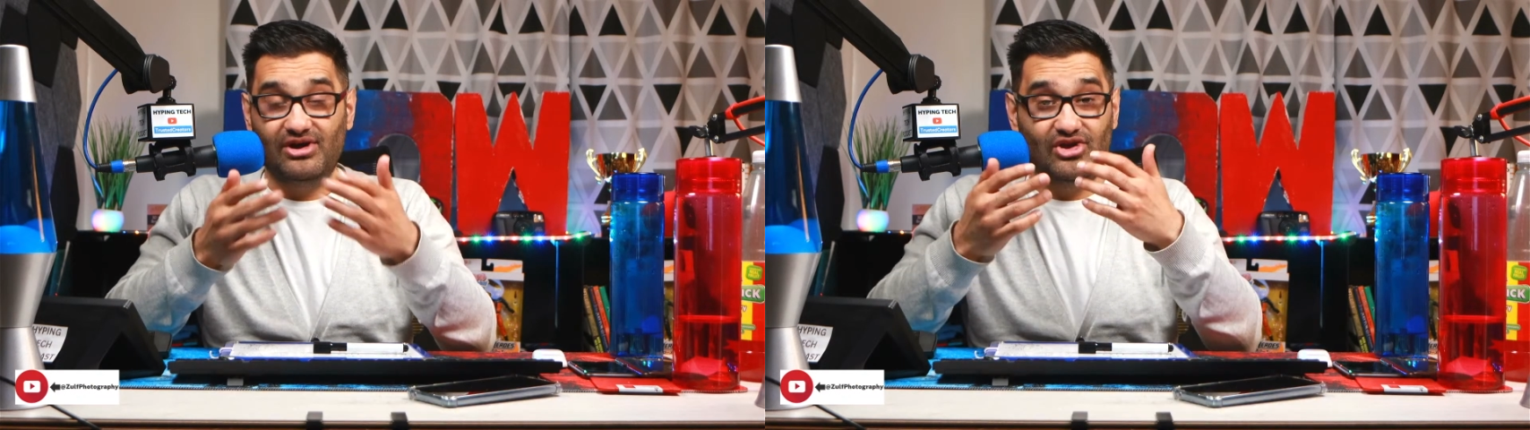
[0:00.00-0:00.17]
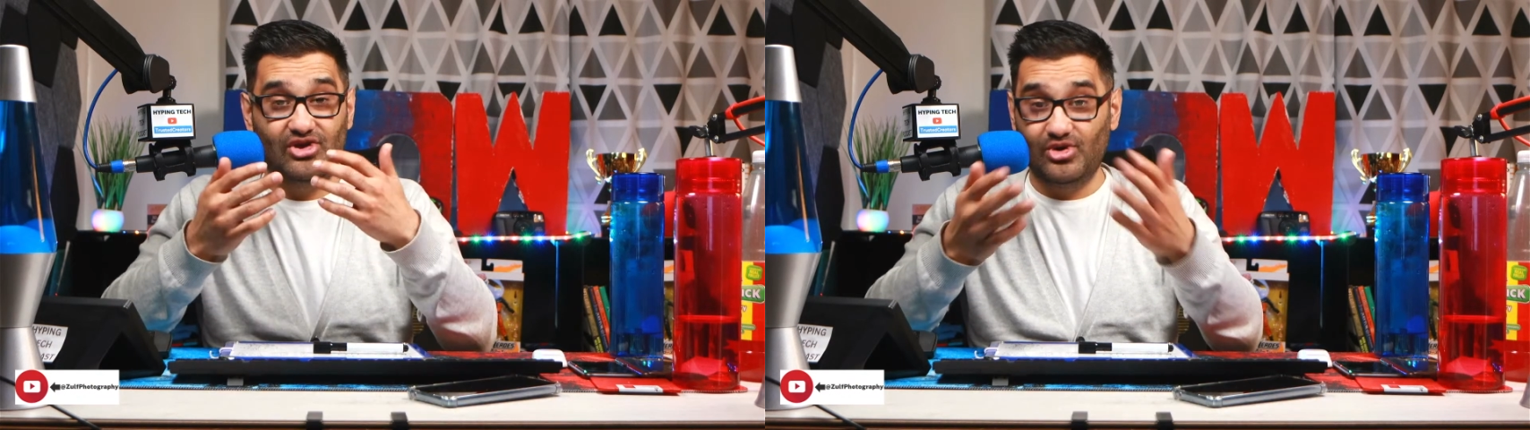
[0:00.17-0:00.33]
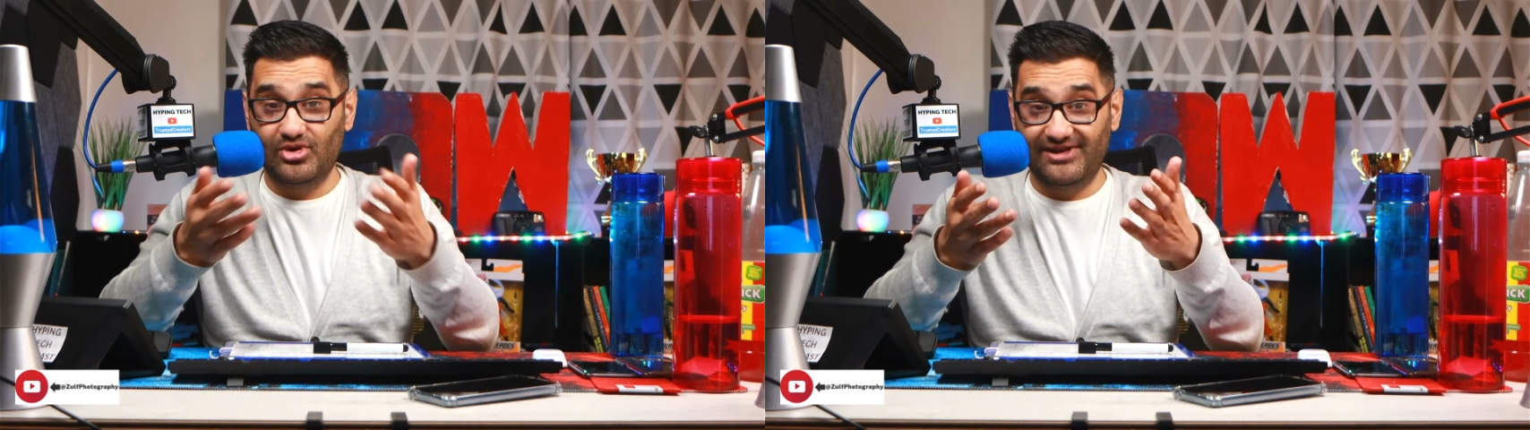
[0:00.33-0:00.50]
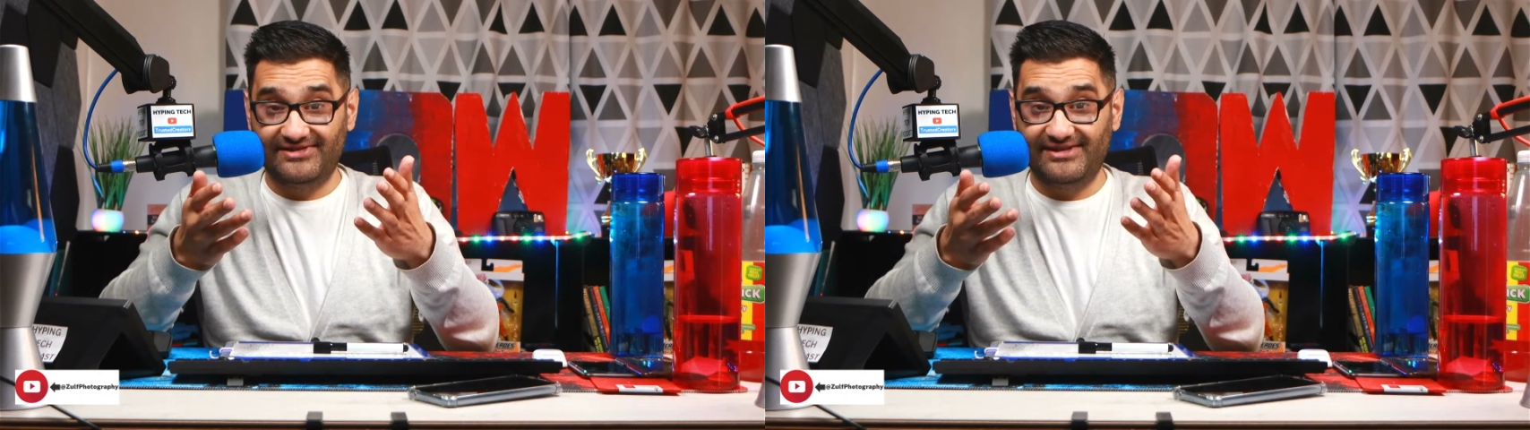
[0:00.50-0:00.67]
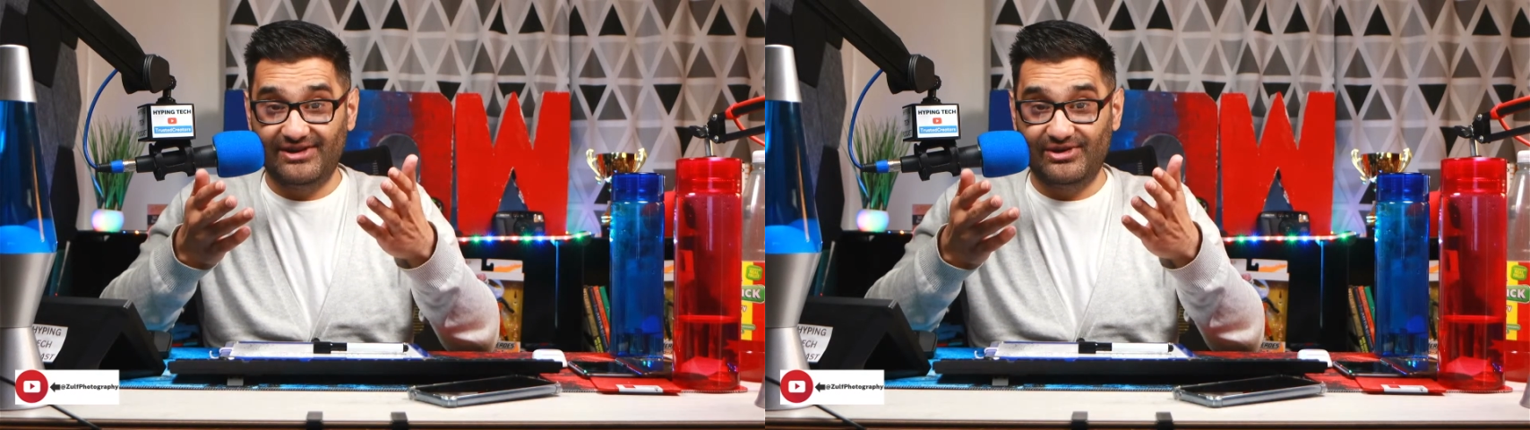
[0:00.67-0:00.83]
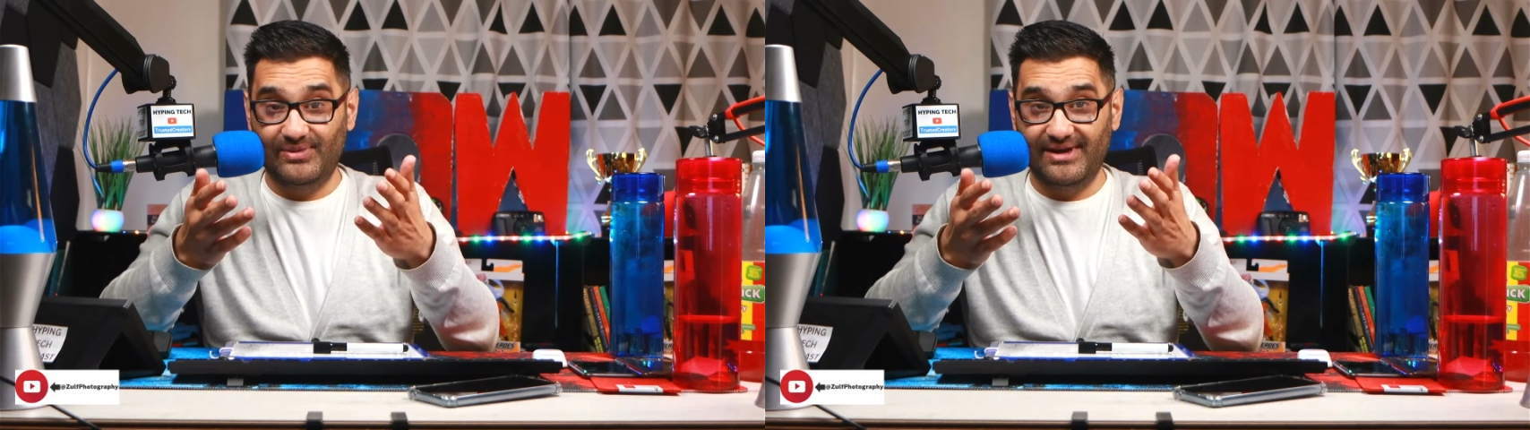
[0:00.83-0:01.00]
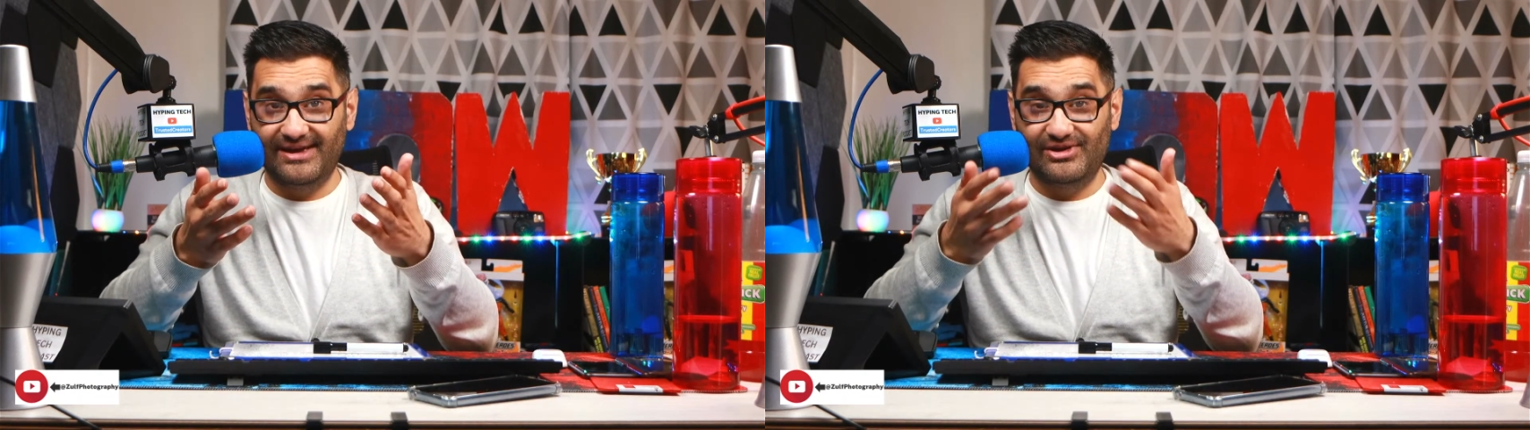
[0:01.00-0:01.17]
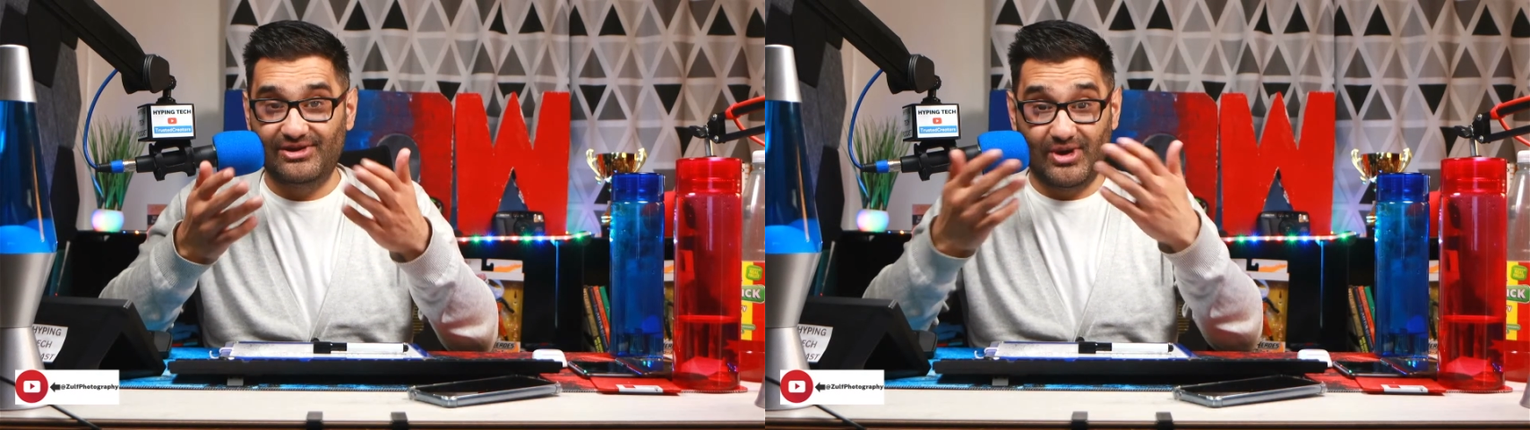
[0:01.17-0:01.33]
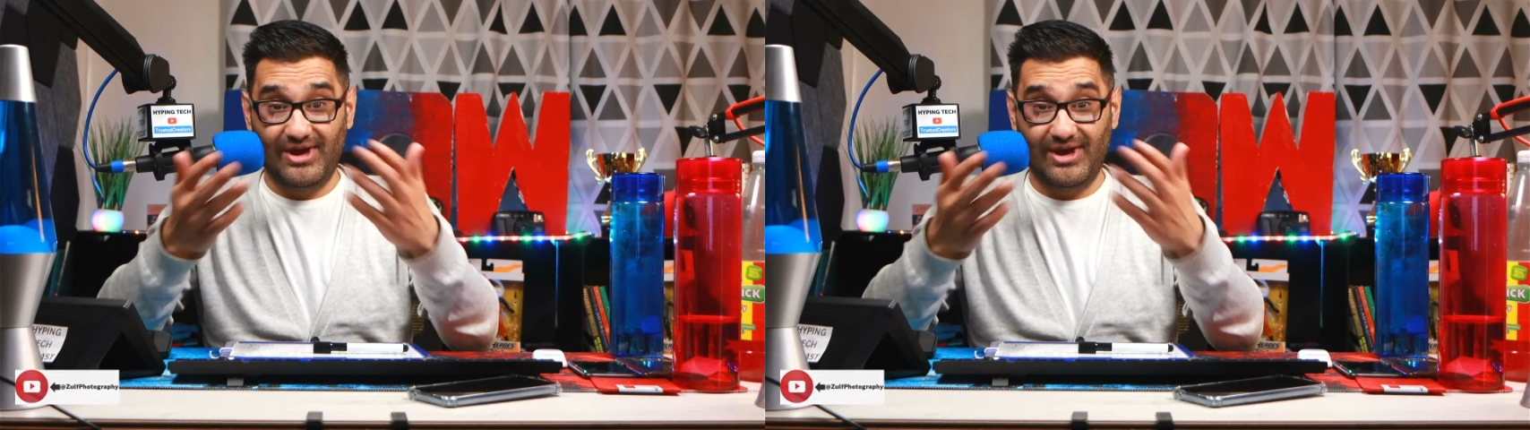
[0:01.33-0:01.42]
You're listening to it, you're